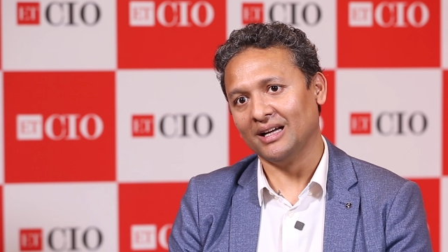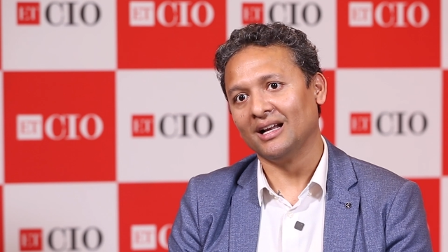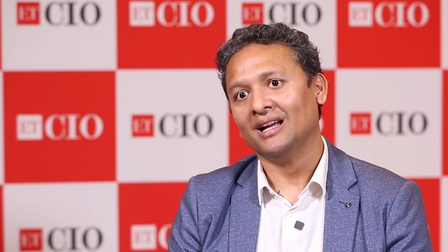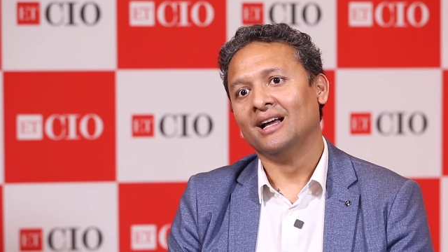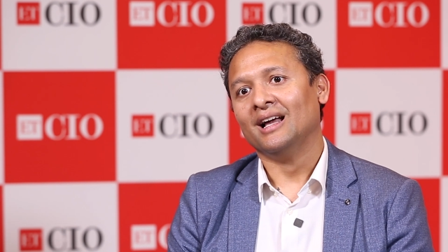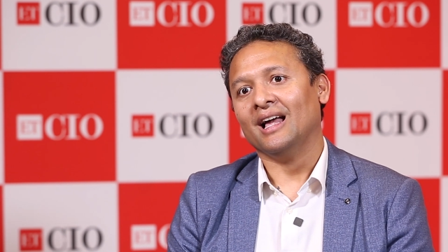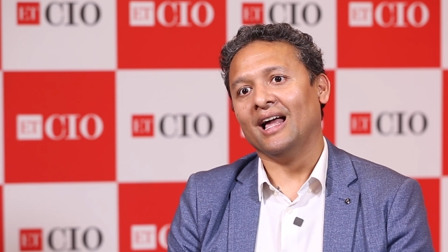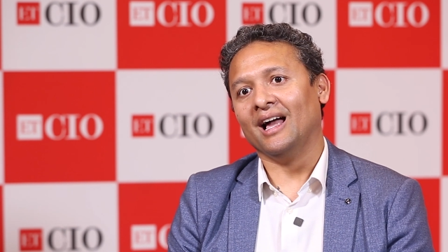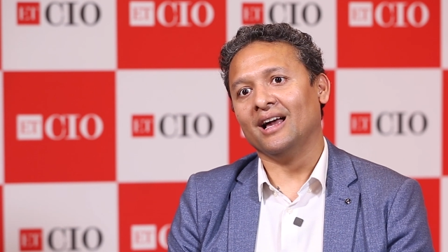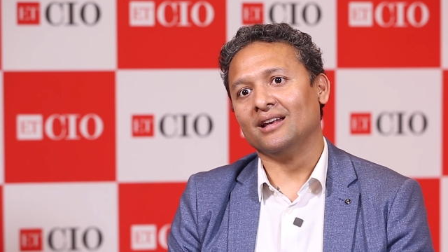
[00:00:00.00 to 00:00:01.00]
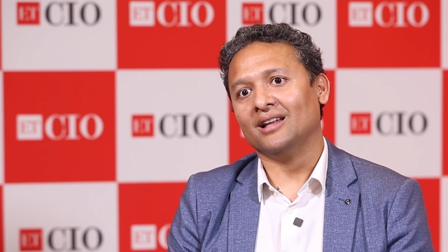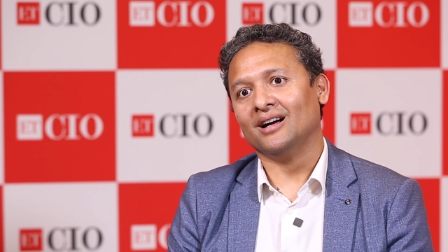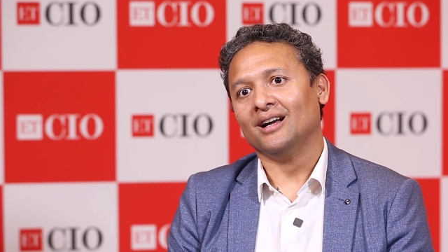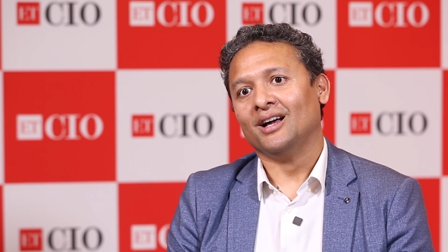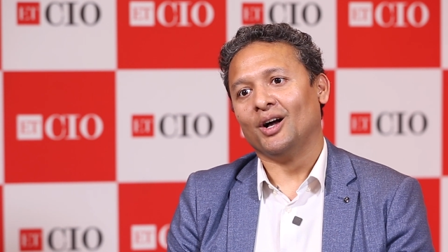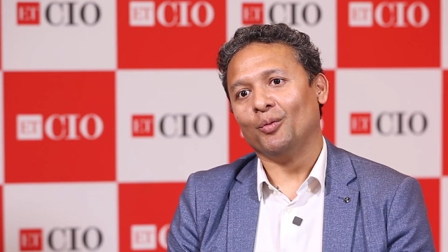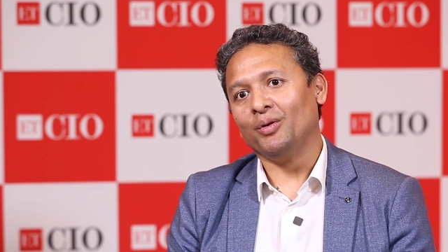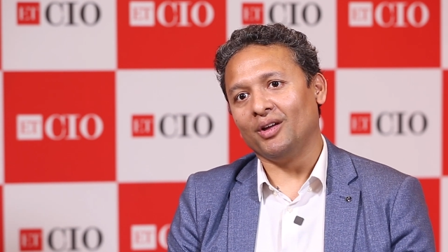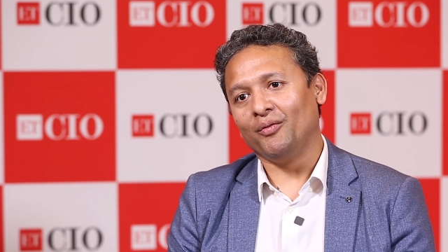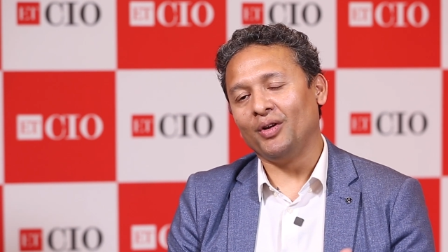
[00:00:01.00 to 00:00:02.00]
right? And
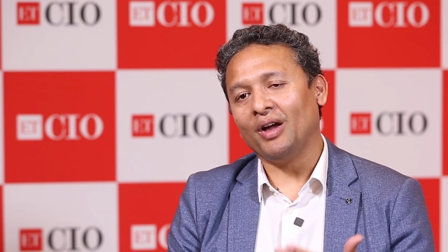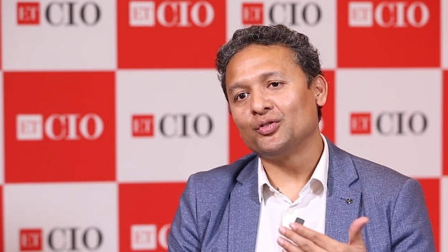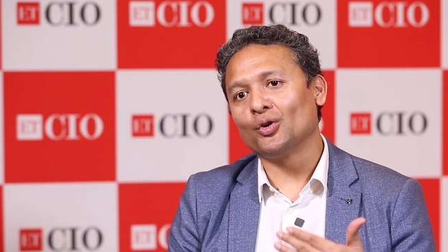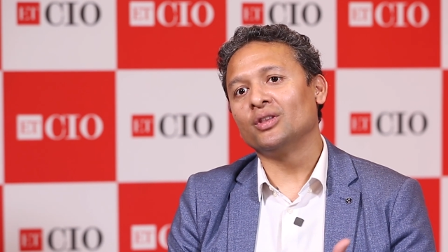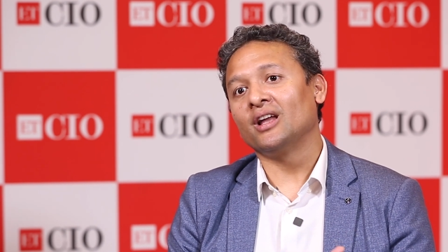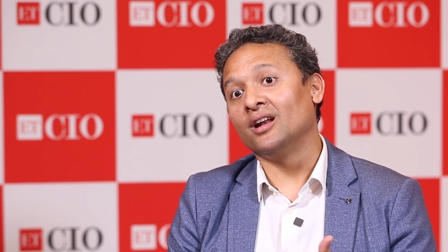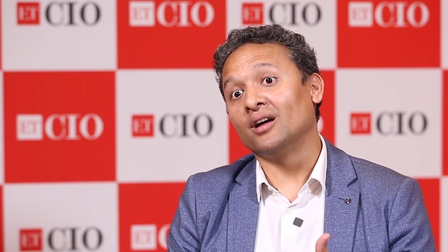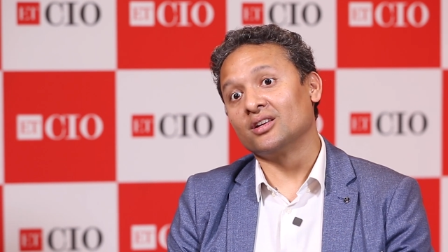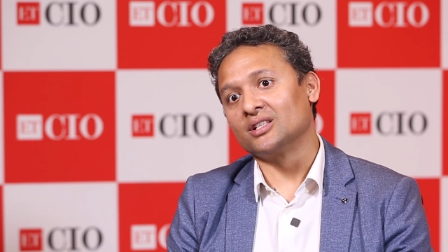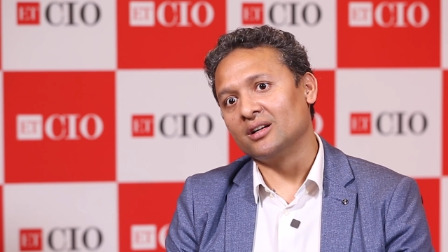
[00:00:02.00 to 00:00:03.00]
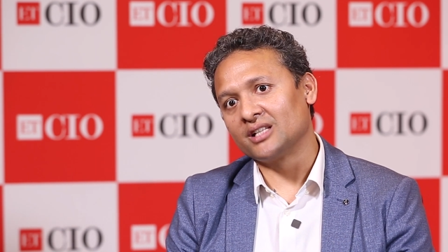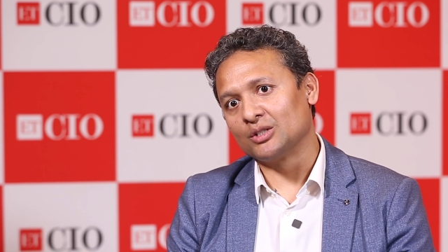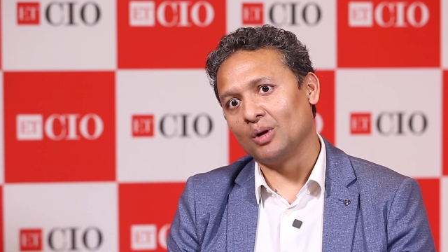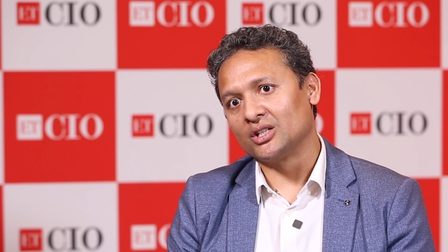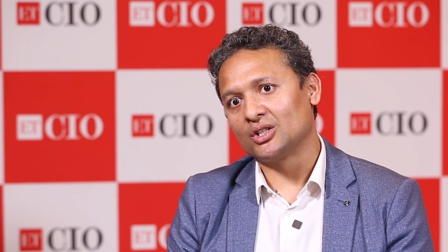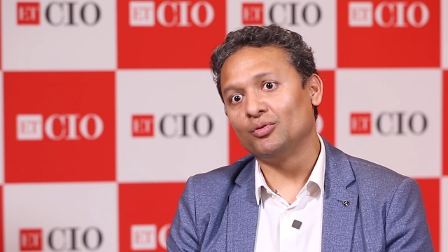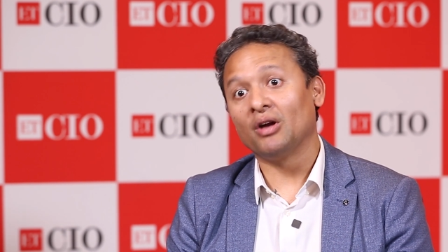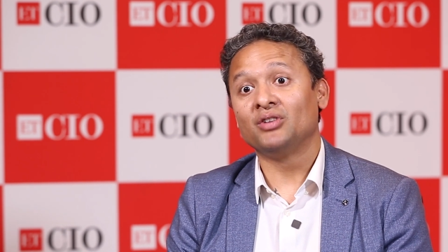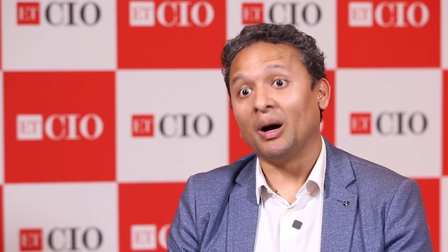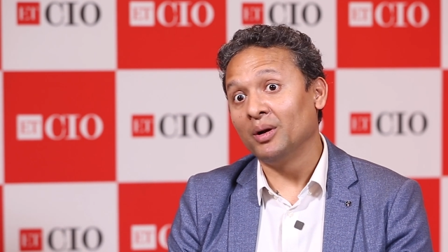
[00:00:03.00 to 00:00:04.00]
we have shown that in our results as well. So we
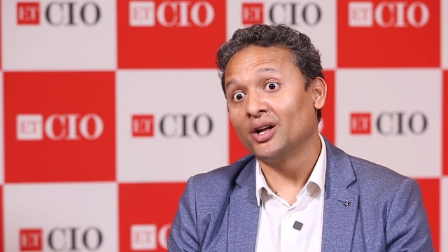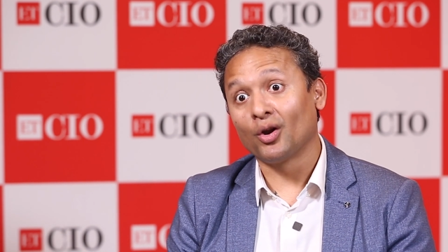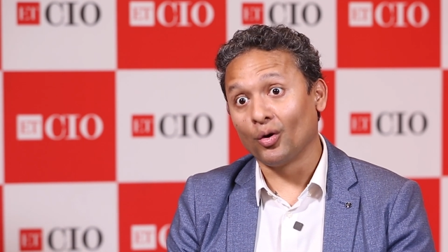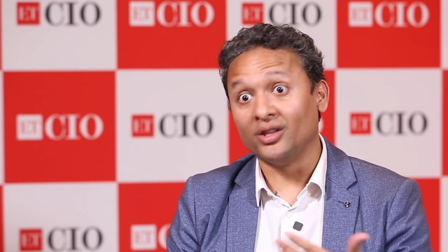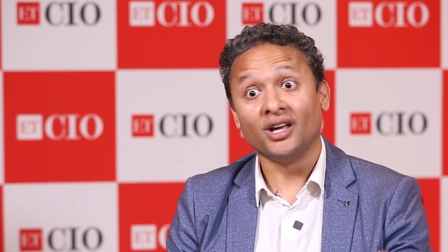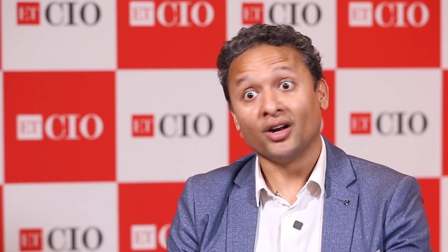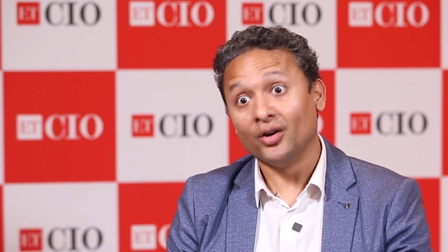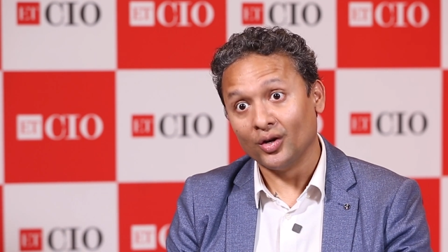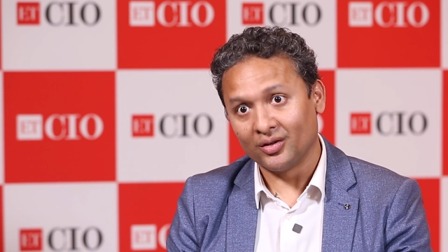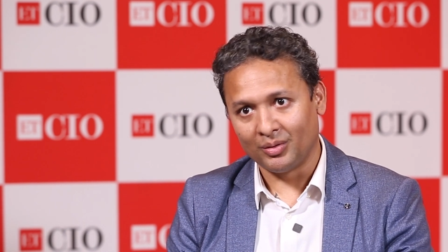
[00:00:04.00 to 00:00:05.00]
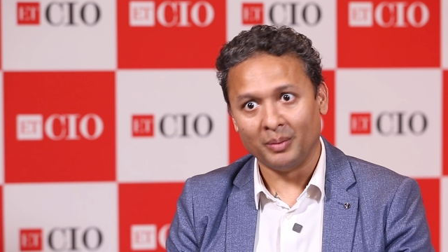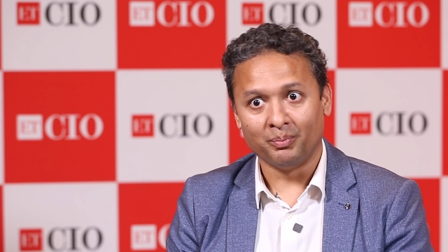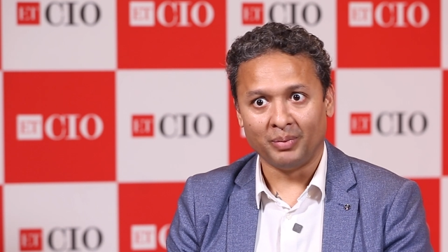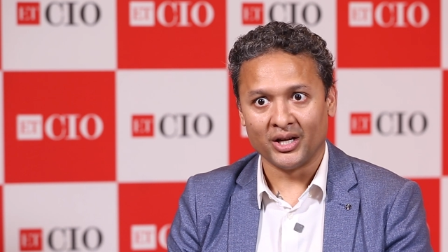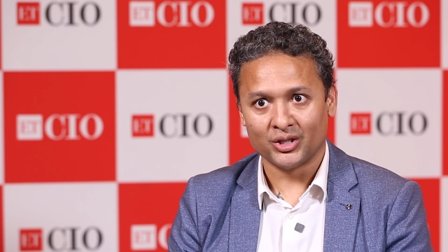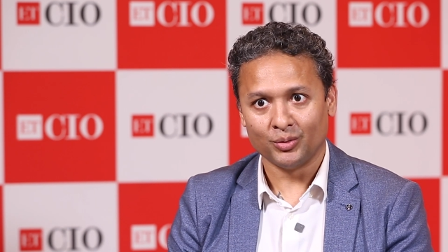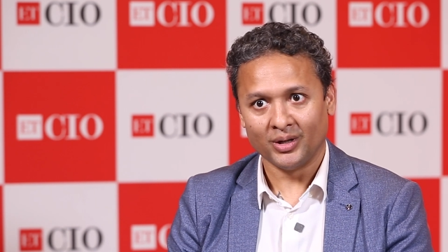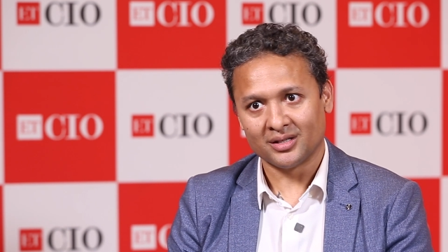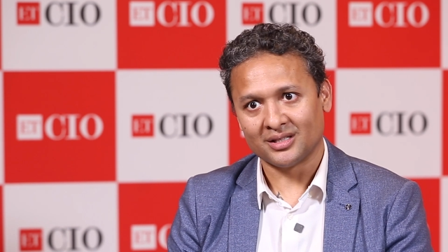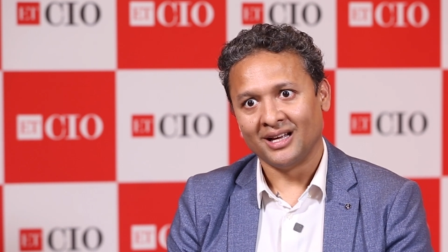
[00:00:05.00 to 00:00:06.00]
have doubled the growth year on year from past 2
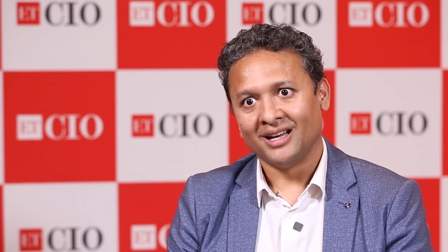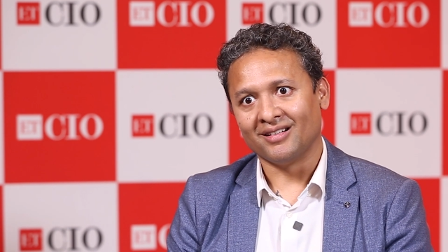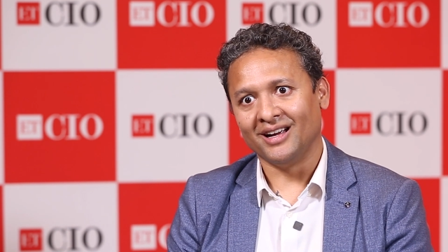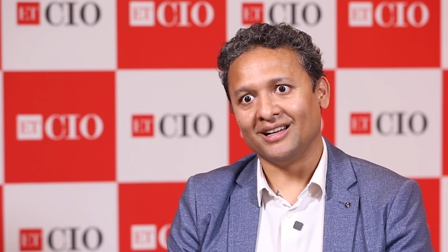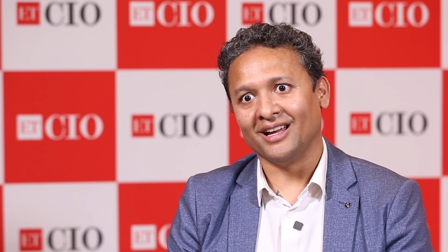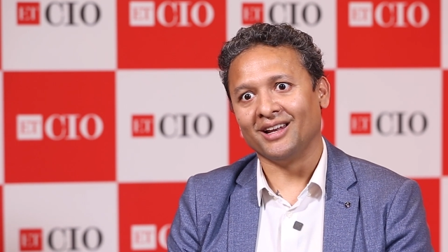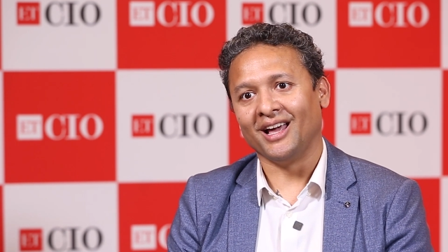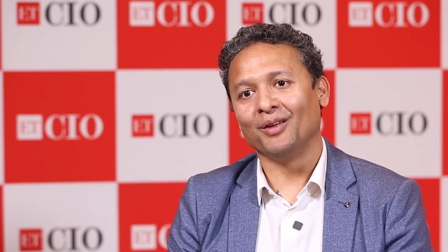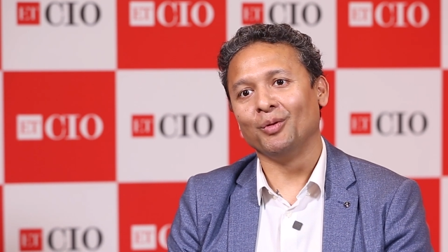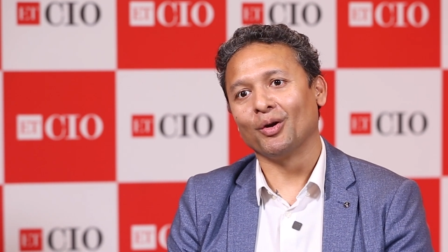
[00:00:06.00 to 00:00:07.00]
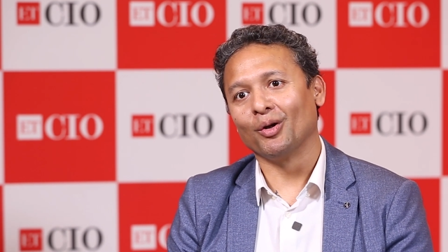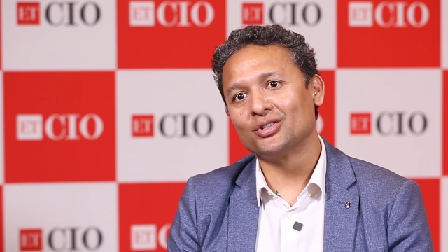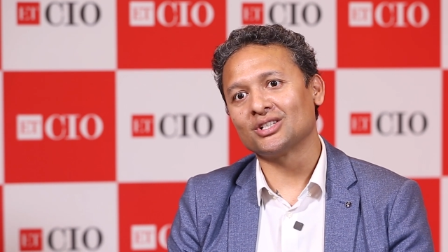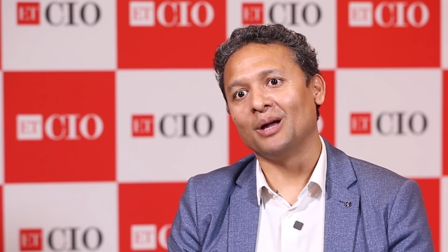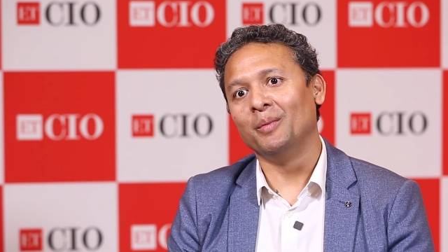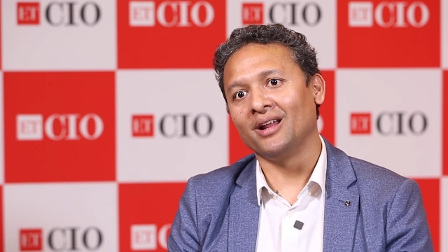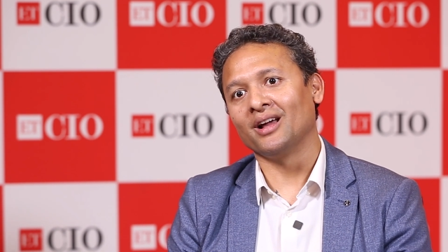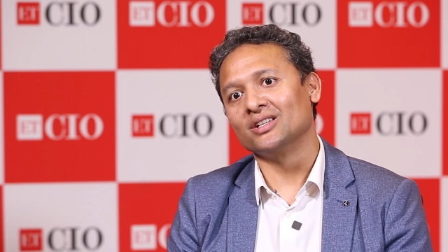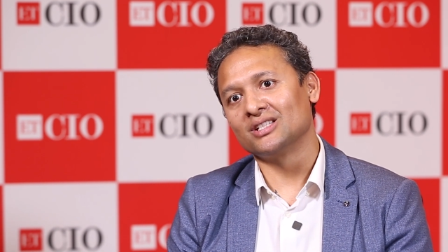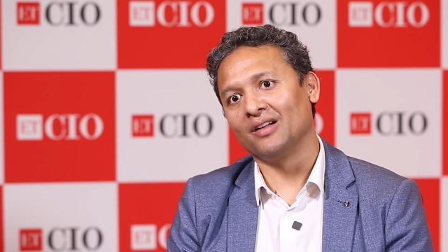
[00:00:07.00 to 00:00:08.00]
years, right? And we are also
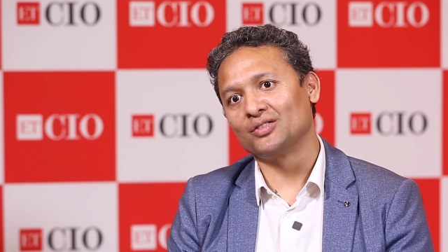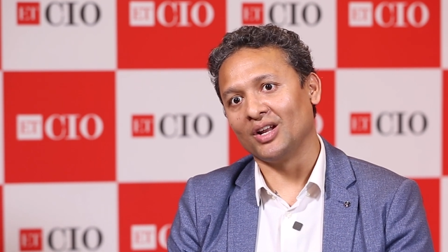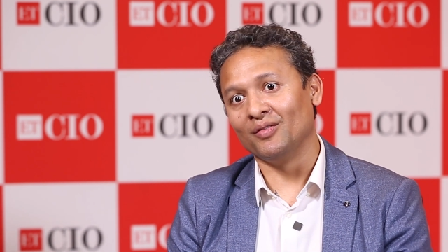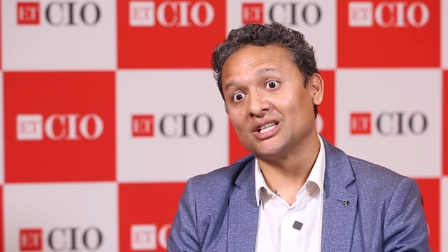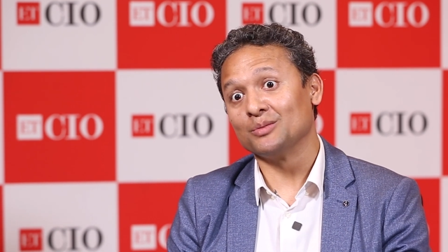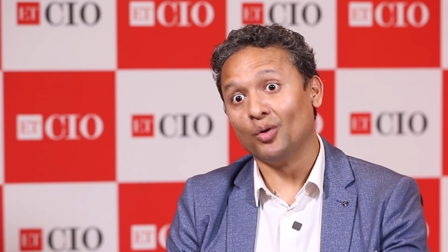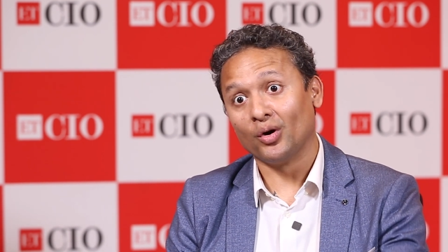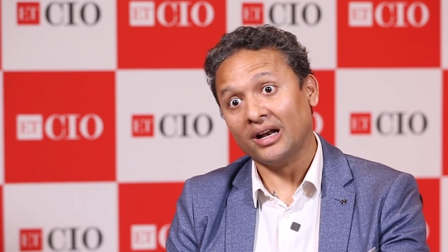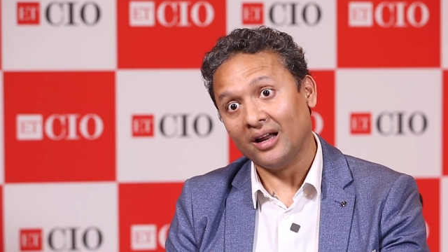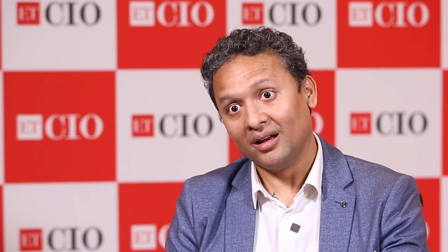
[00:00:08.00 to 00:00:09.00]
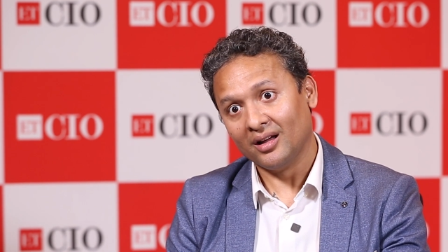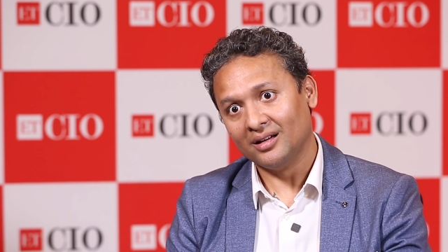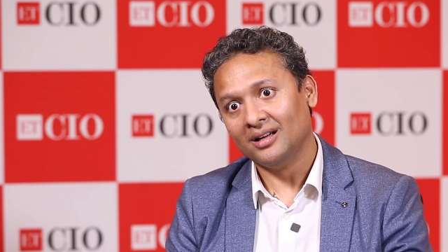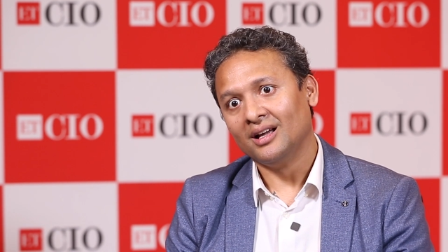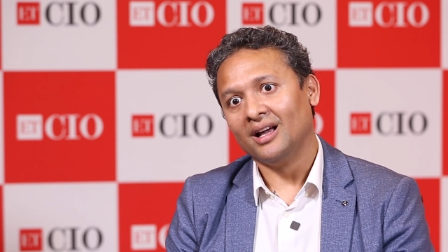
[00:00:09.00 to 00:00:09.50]
committing ourselves to invest more in India.